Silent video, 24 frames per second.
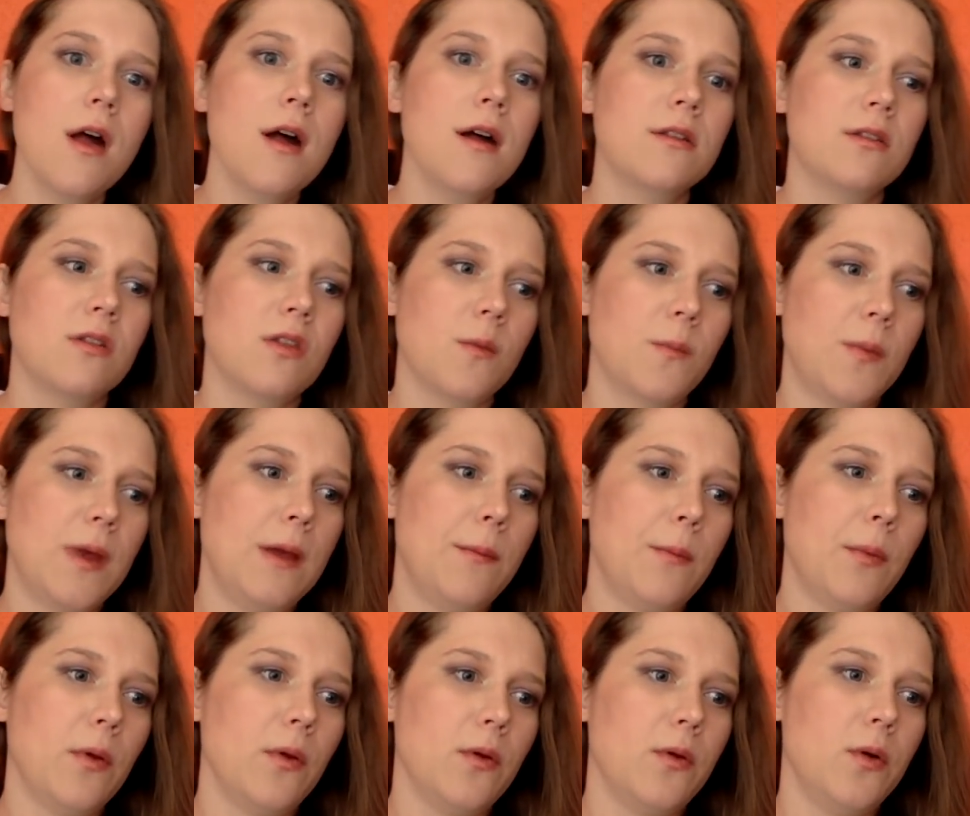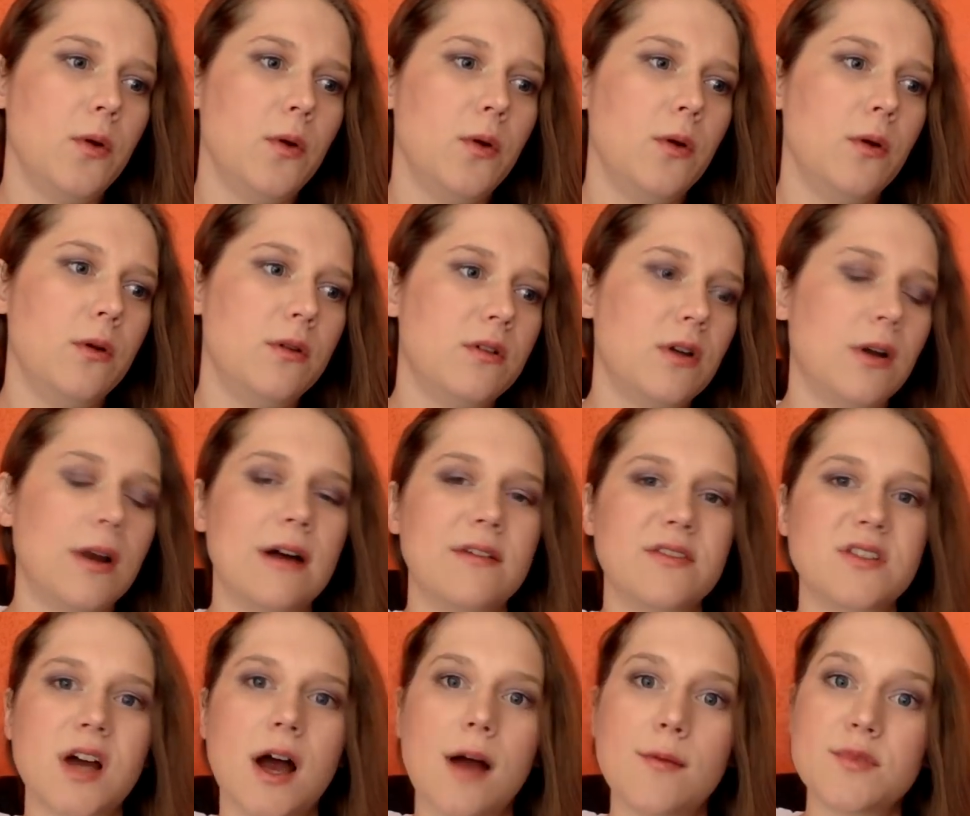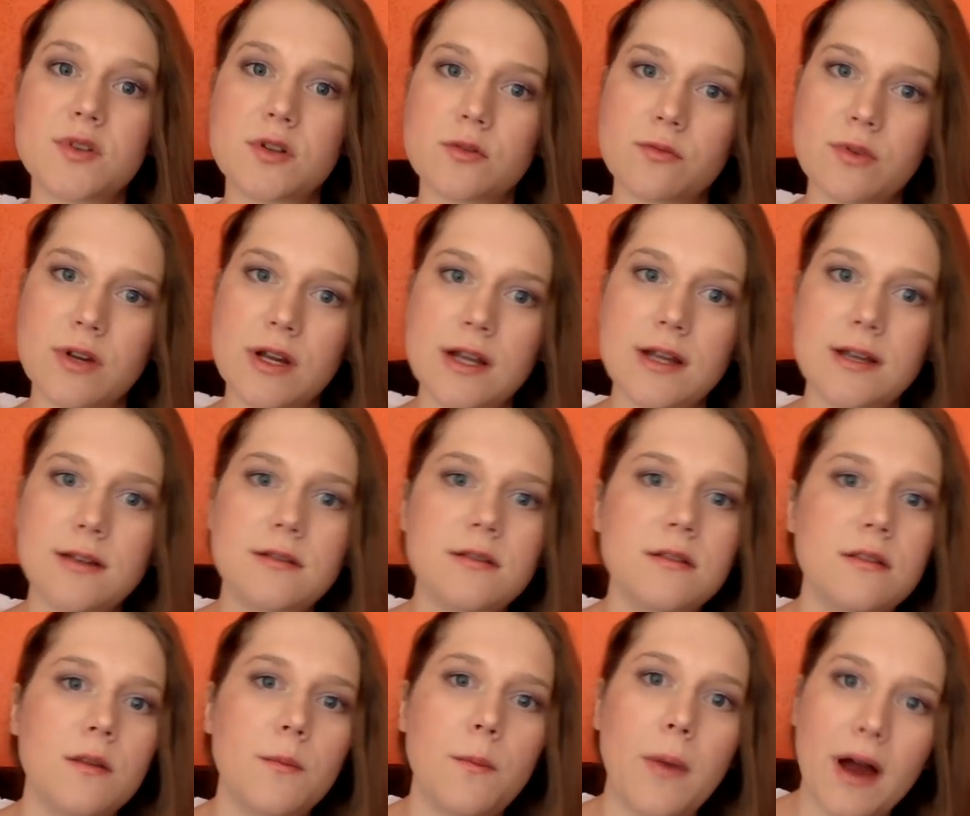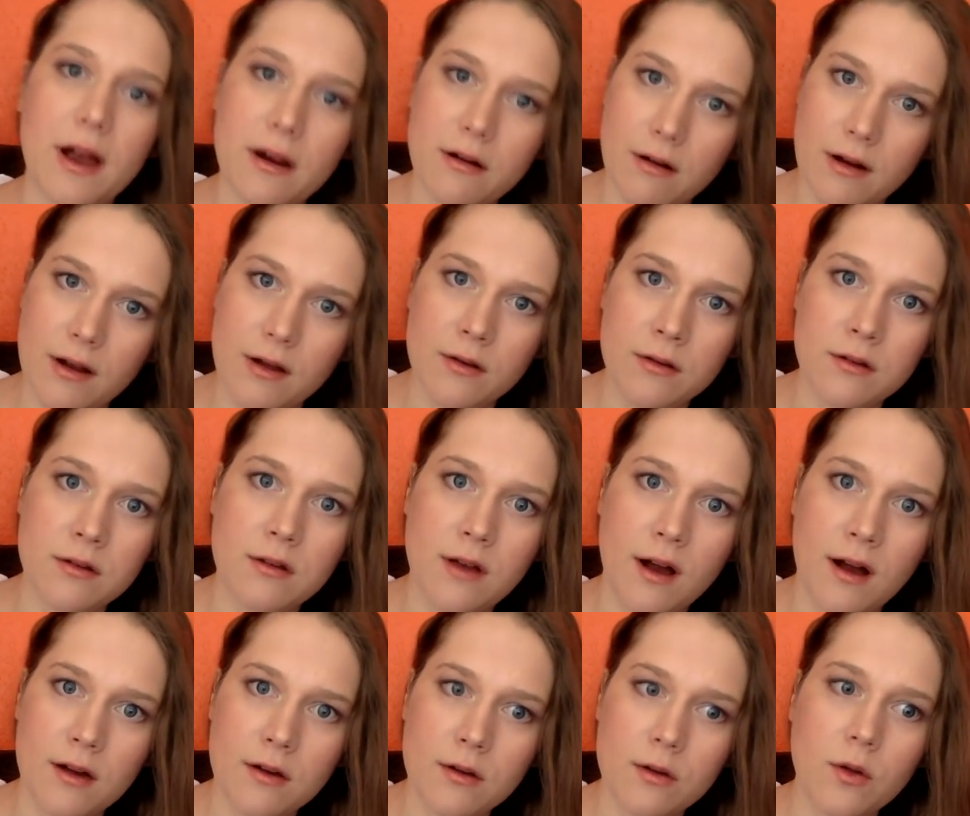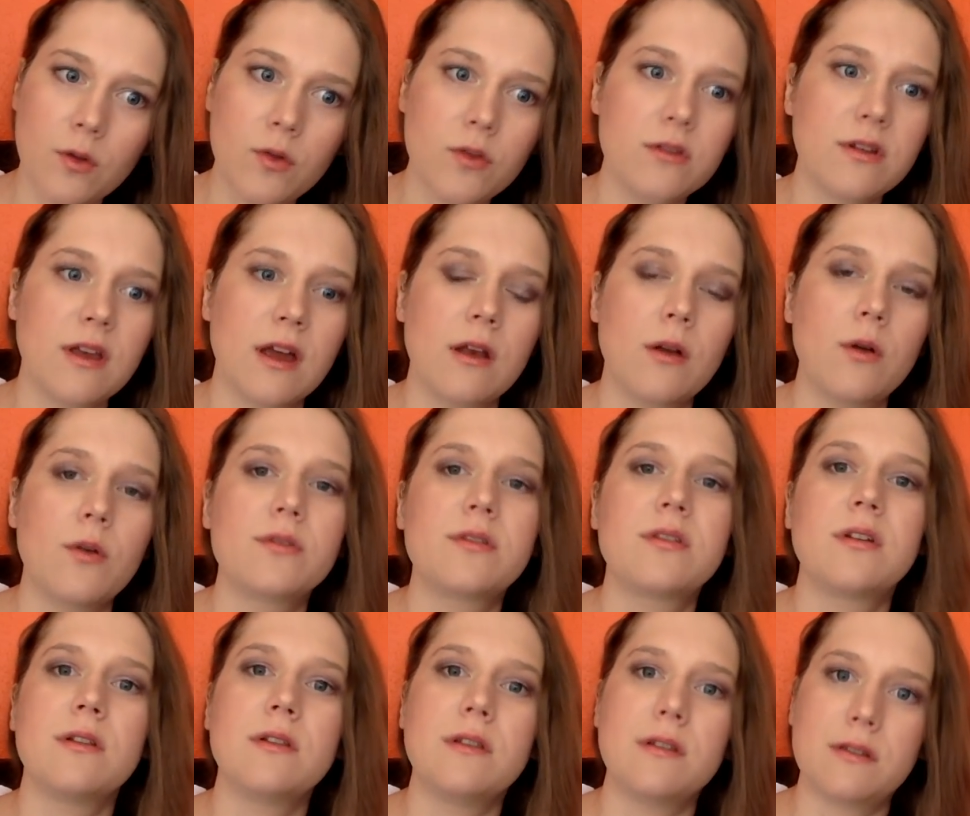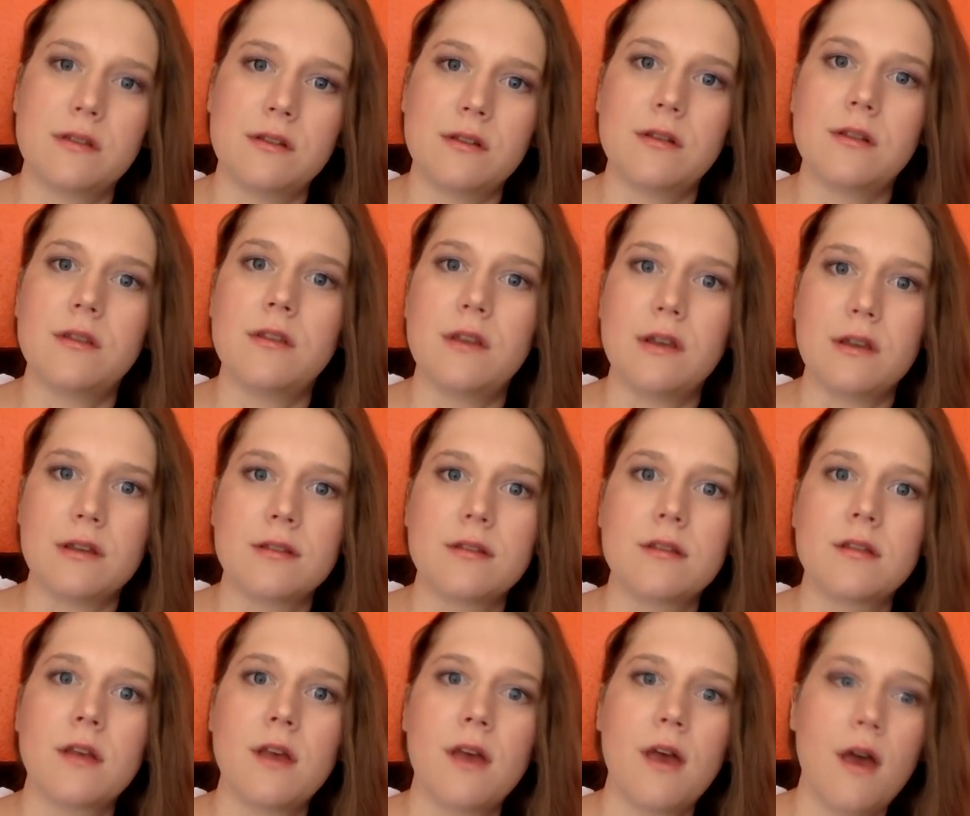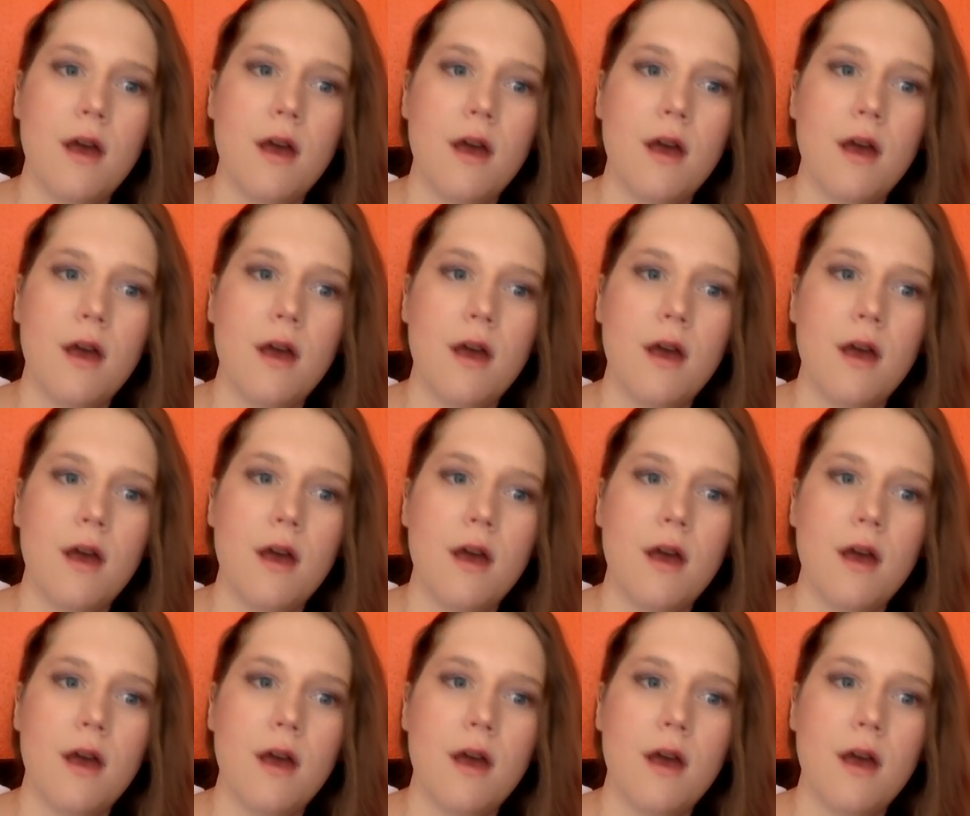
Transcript: so that people who don't have time to read the background articles can also listen to this